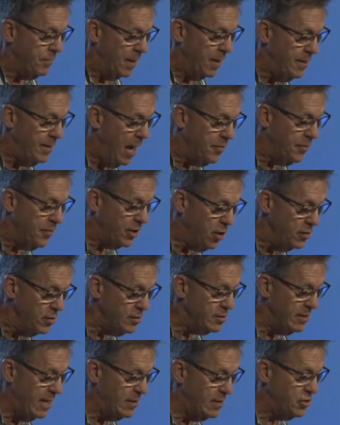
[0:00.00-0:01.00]
Now the
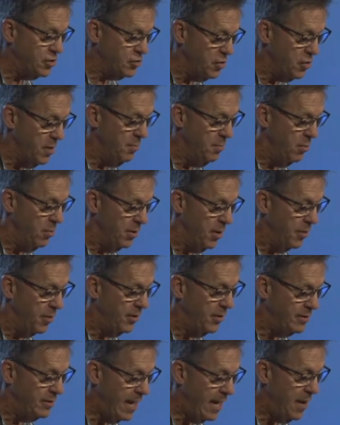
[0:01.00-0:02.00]
coastlands tremble, and on
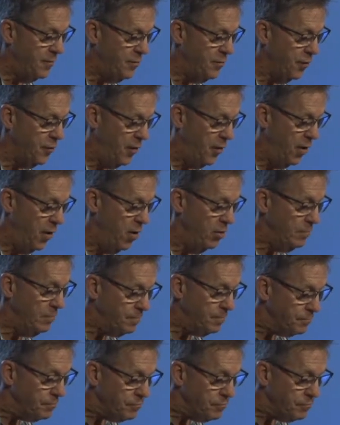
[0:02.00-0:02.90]
the day of your fall,